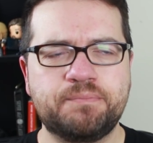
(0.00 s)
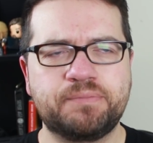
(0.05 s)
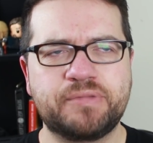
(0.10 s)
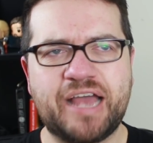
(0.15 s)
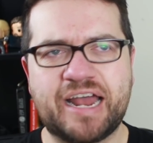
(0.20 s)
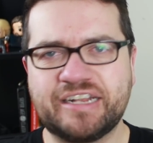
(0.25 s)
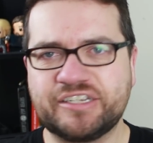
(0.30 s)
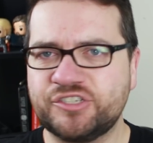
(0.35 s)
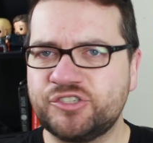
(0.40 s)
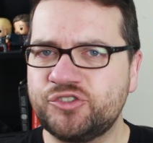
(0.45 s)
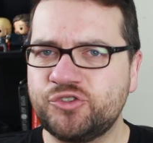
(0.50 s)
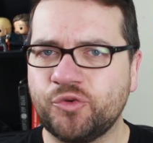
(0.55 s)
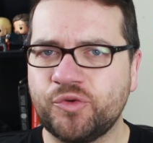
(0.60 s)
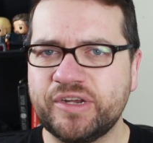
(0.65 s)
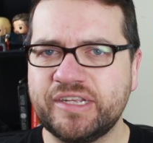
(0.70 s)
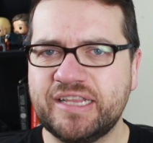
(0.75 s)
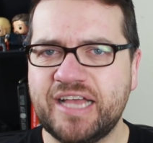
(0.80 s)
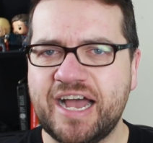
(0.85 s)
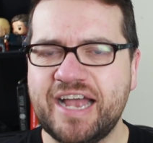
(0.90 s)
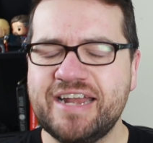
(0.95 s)
kind of
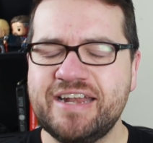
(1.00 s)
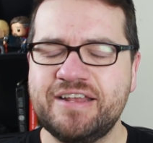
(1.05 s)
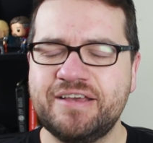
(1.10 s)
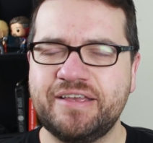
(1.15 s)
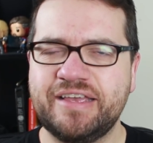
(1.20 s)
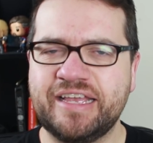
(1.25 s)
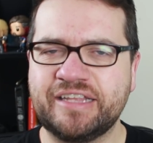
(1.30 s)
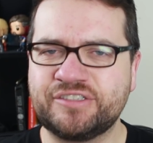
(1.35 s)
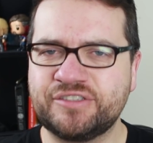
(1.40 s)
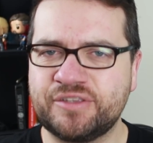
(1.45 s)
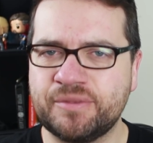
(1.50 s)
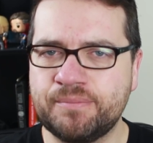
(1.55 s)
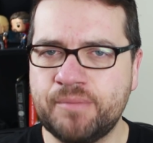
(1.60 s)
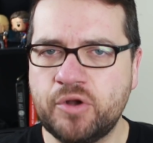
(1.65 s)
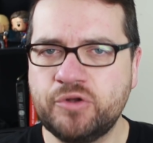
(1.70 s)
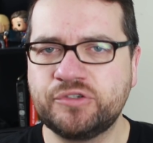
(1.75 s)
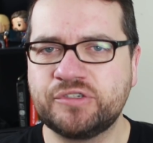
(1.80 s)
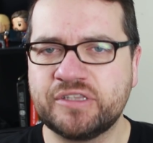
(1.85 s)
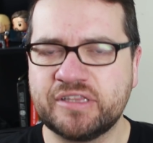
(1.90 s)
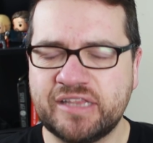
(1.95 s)
storyline, it's the
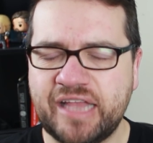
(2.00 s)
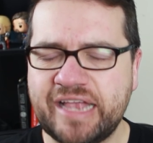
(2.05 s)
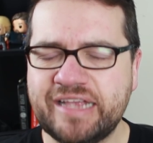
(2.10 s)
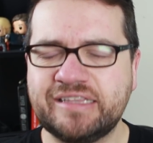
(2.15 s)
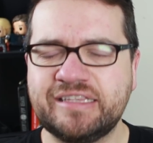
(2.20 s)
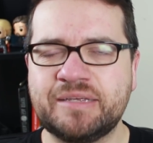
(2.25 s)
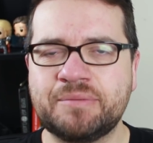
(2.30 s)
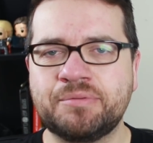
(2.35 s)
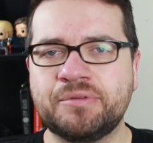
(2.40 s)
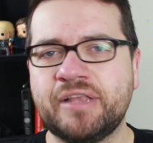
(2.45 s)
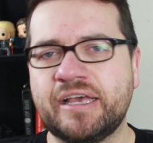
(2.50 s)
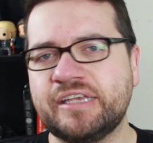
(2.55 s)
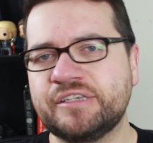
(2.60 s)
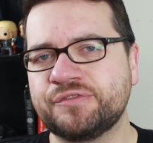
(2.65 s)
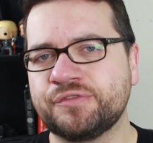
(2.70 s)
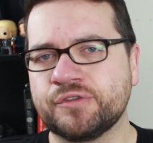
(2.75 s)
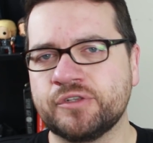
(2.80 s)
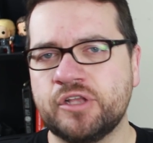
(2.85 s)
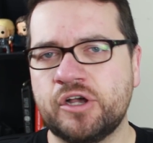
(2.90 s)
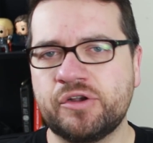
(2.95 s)
most likely place
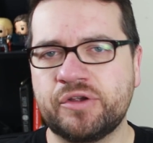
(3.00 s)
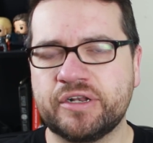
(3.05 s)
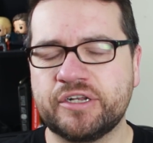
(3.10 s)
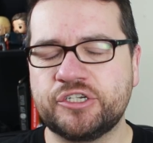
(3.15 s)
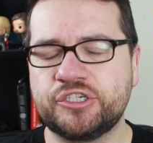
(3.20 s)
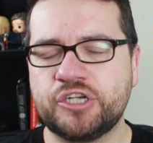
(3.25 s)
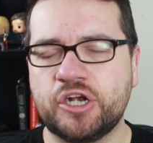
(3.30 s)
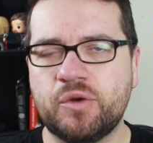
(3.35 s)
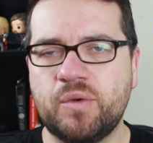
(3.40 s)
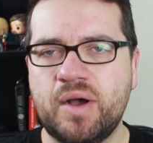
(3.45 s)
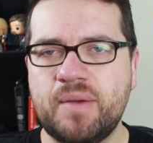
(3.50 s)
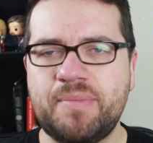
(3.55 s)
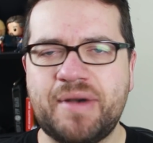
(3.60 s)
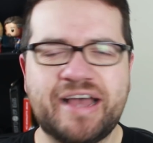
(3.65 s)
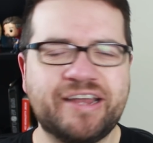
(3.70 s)
for Logan to show up.